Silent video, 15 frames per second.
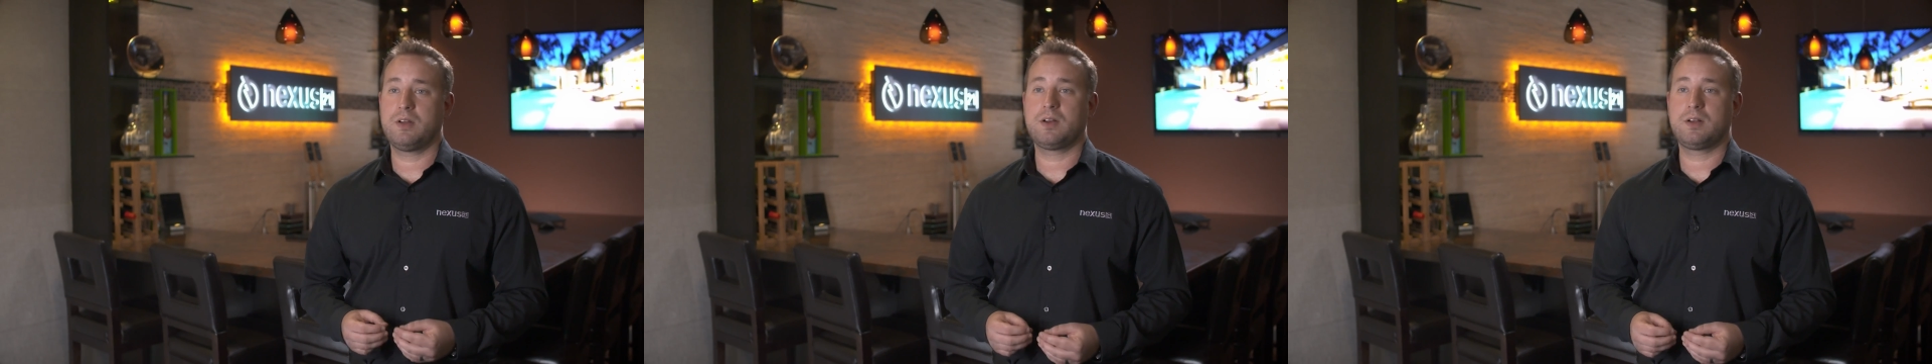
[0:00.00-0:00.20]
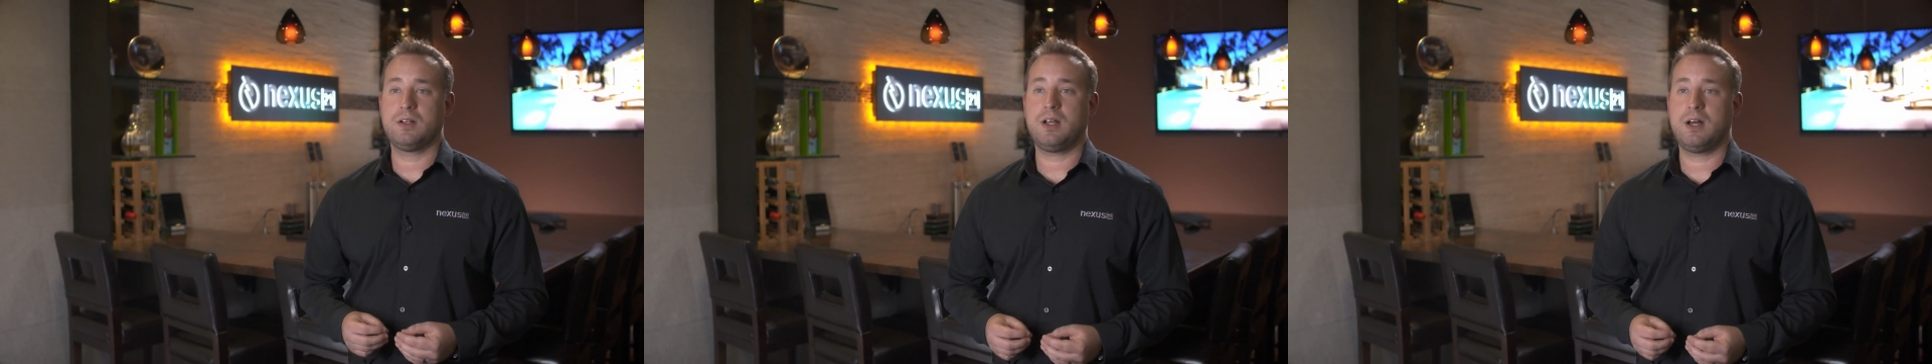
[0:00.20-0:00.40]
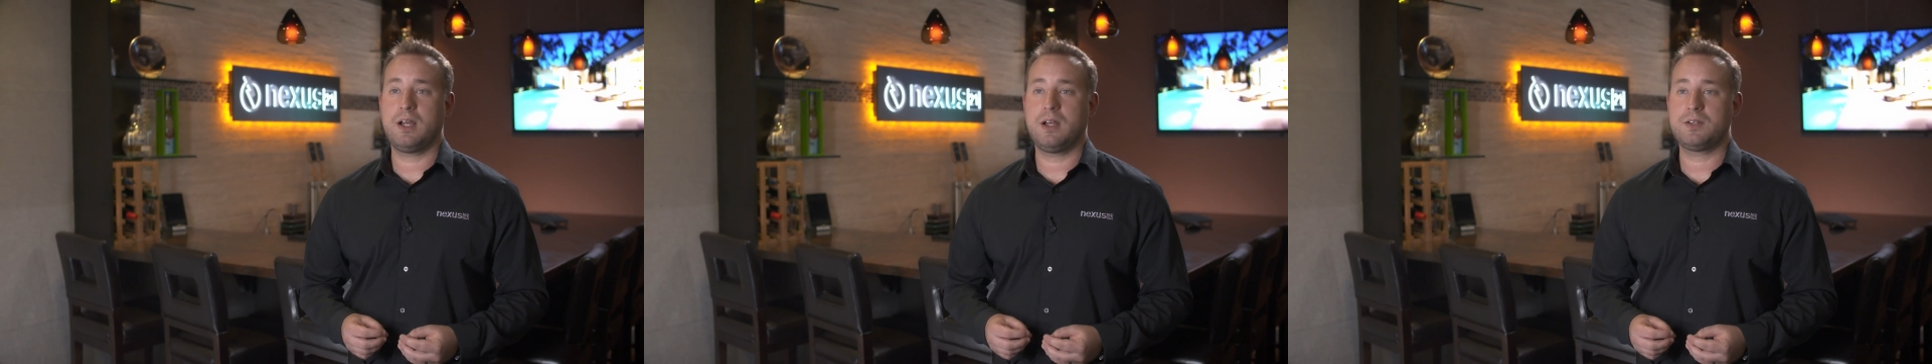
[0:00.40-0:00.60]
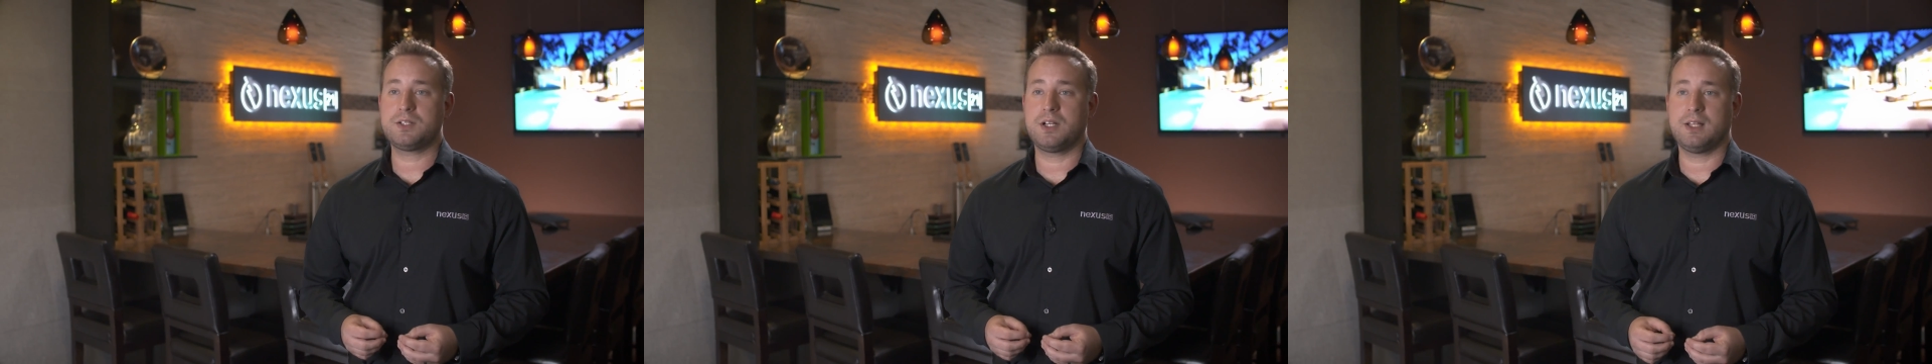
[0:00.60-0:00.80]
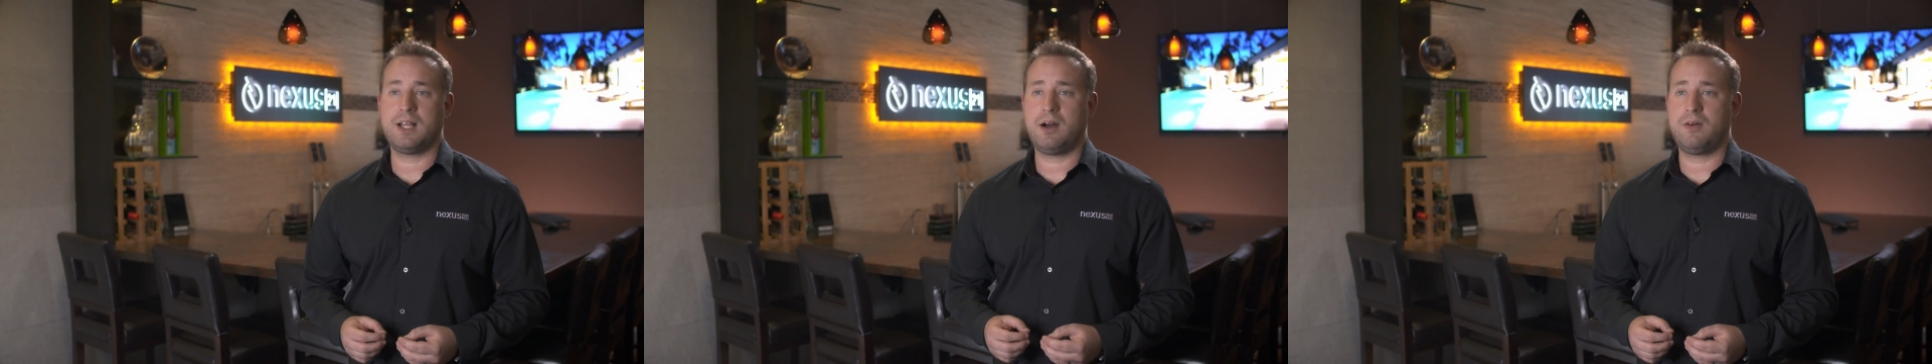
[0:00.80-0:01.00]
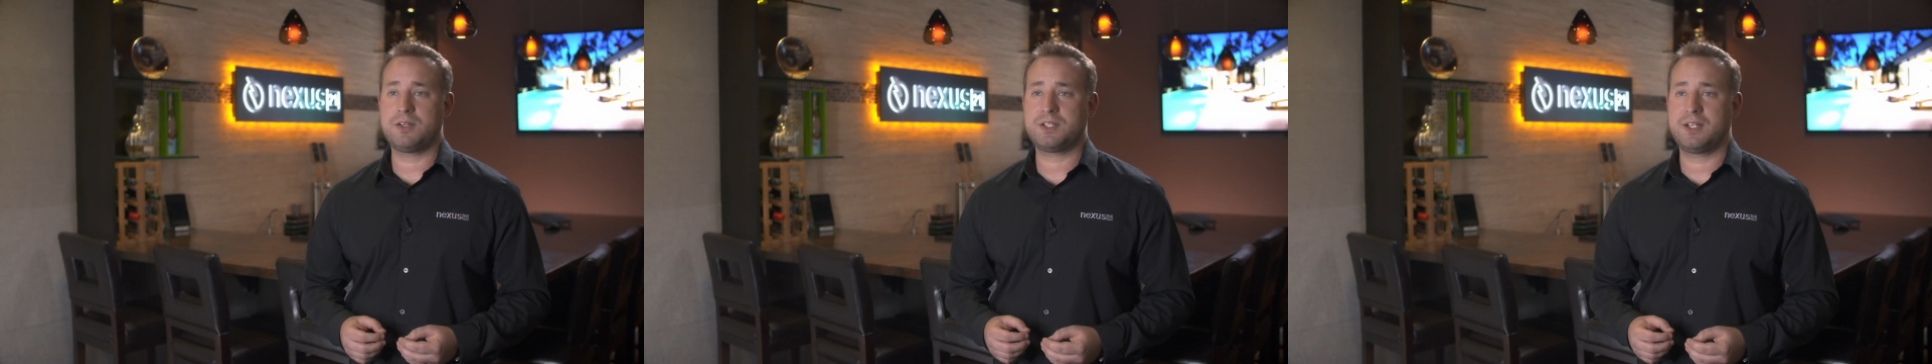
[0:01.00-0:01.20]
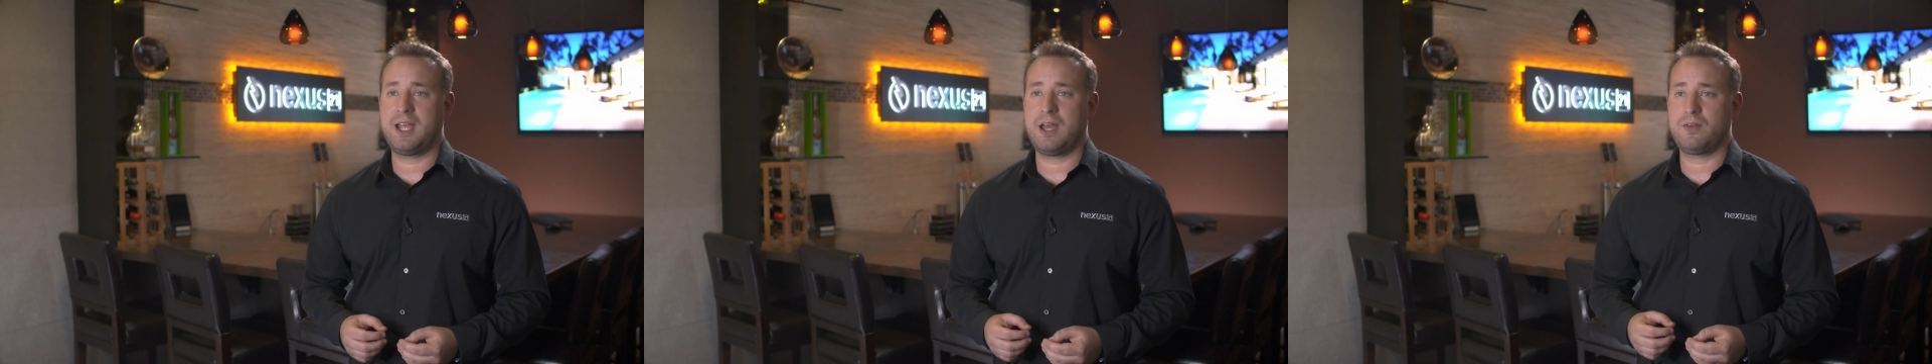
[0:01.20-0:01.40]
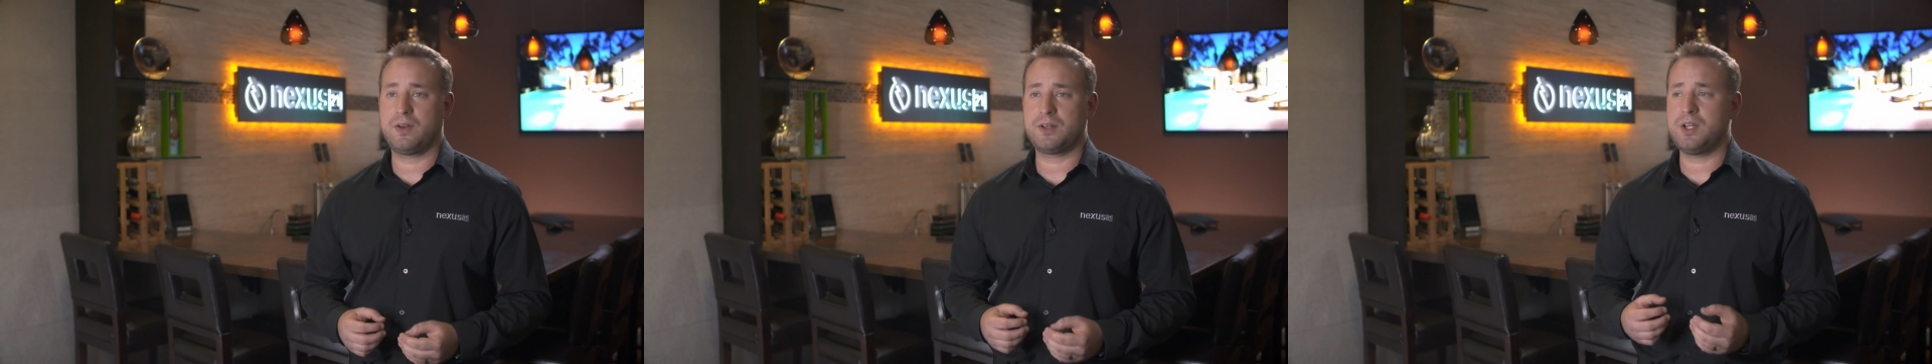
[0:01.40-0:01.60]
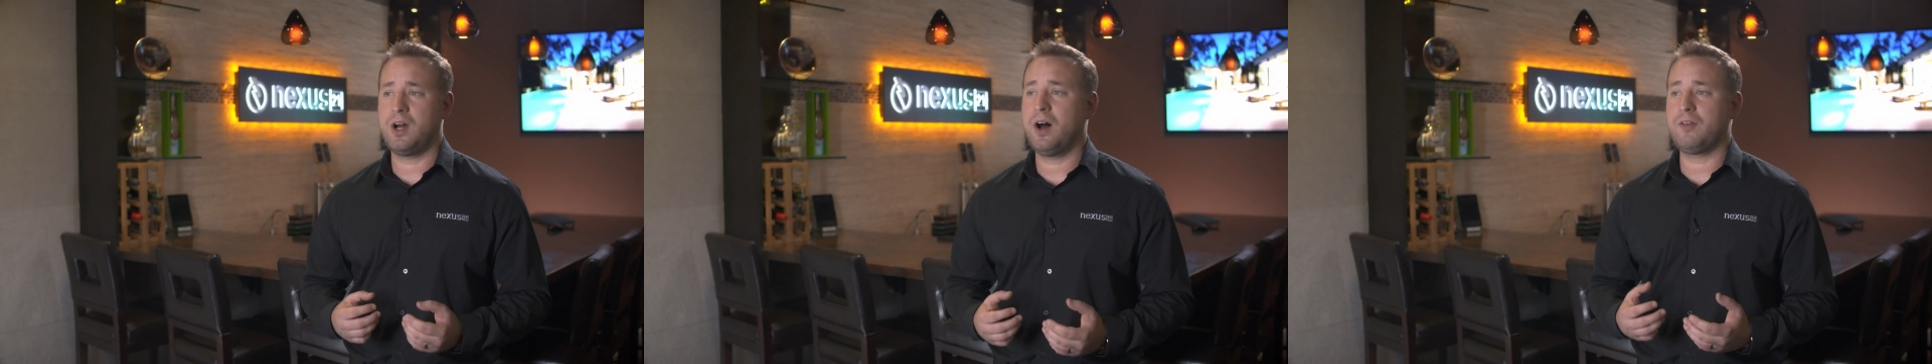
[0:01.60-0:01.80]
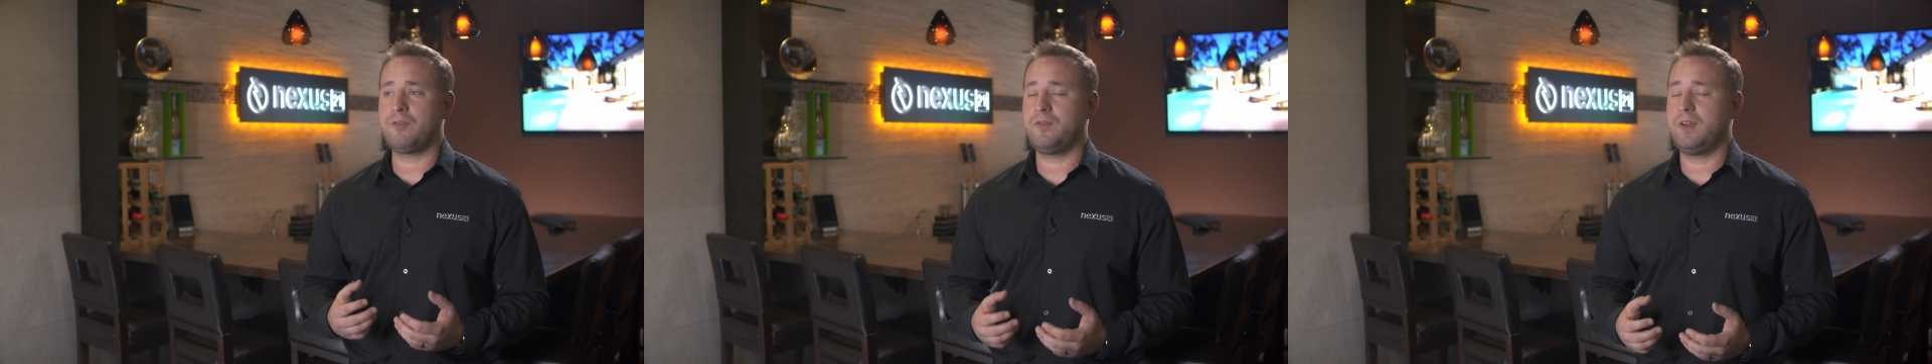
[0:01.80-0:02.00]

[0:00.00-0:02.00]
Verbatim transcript: their clients allow us to gather a ton of